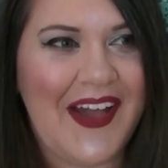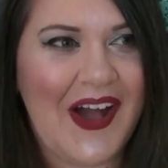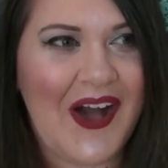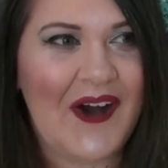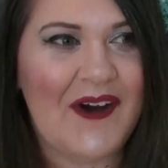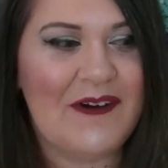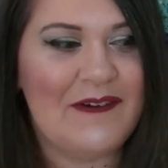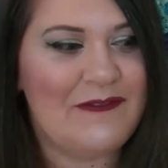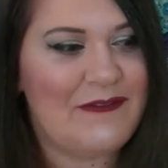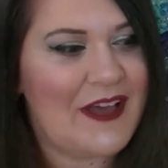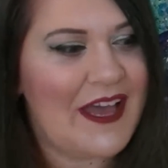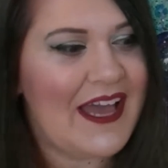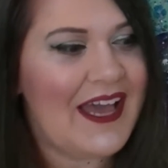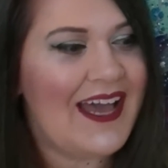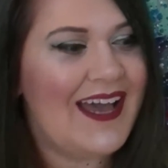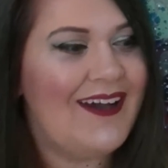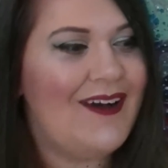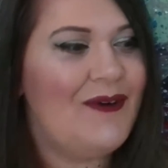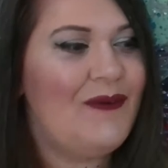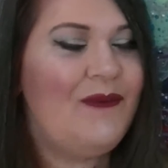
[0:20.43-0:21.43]
of
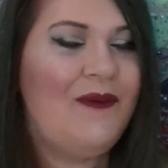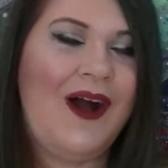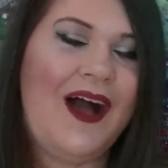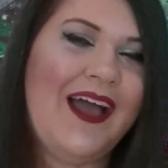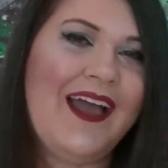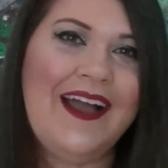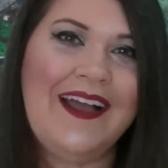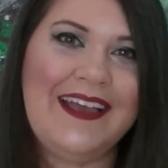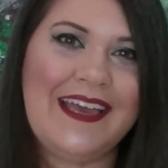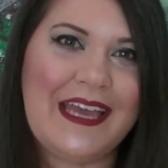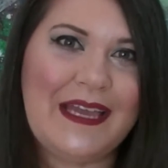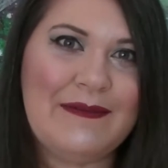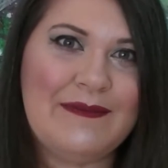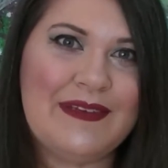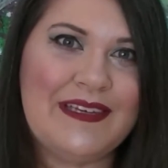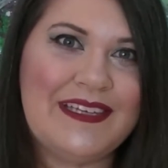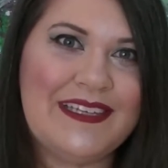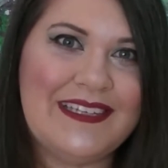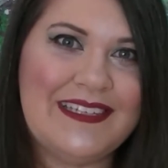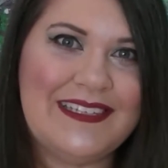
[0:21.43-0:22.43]
why I came
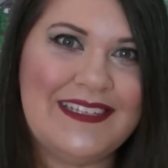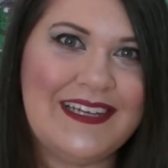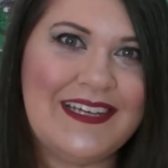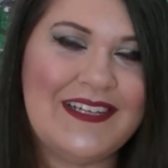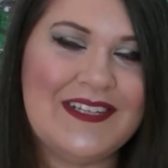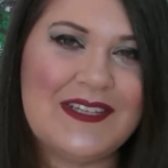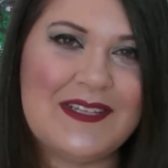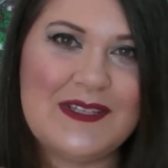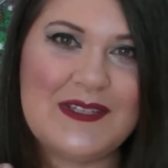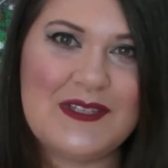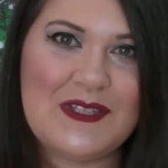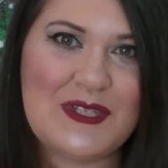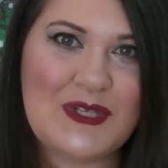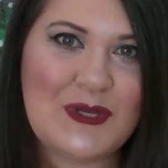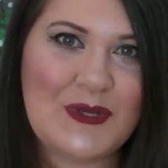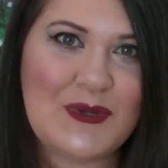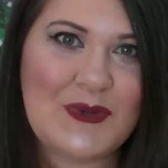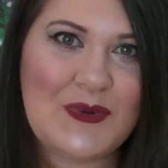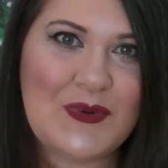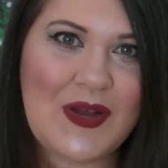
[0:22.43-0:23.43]
in
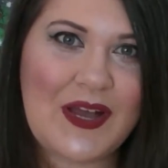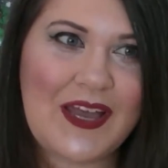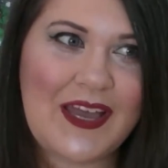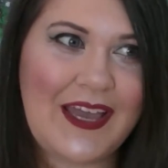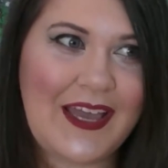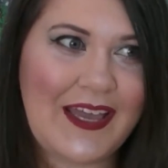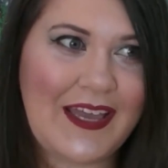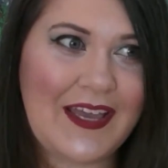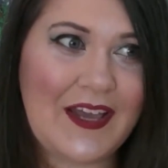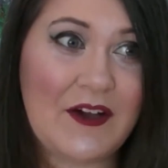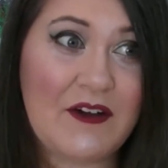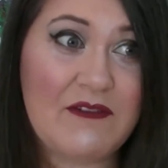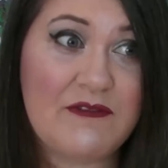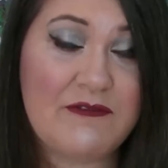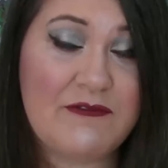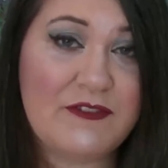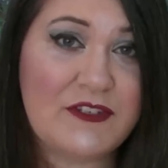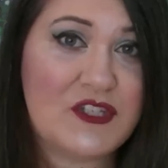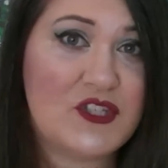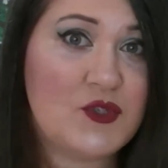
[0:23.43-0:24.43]
to a
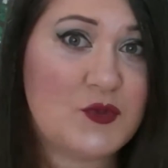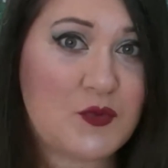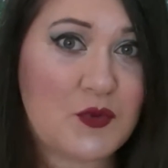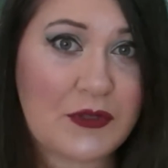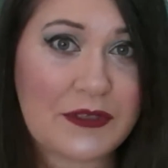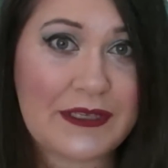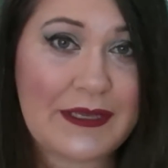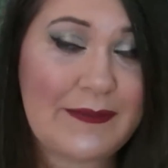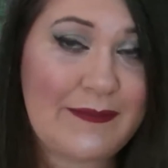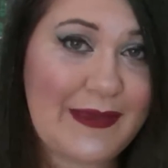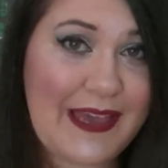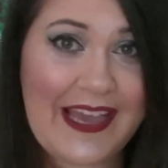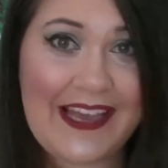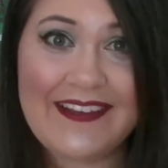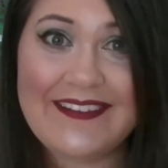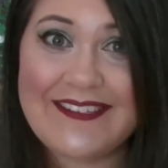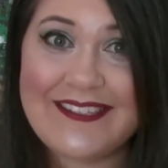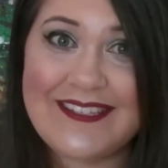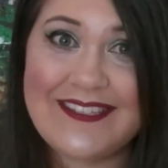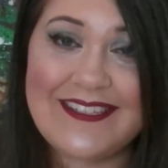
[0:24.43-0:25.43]
visually
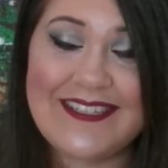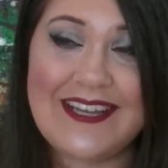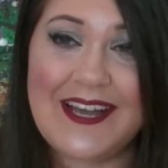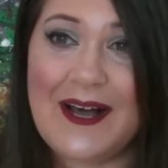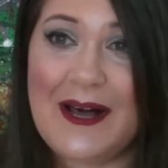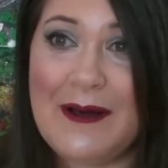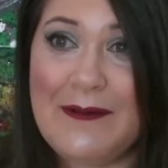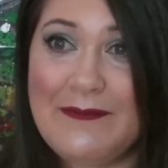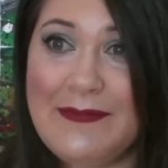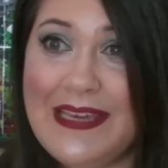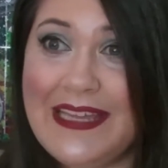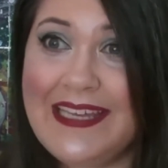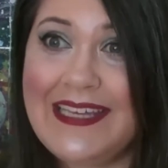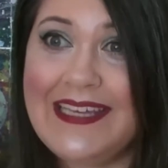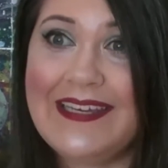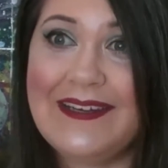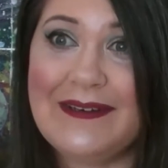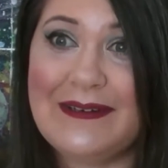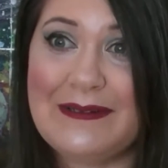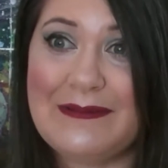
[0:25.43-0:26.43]
based
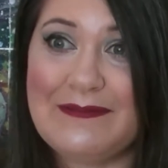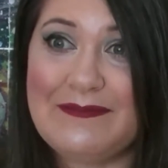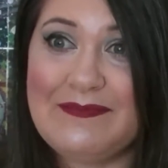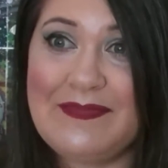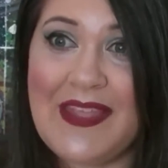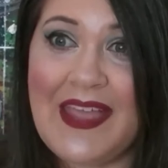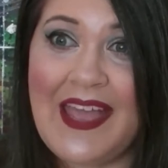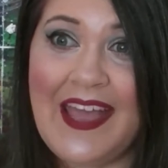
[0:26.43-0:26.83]
medium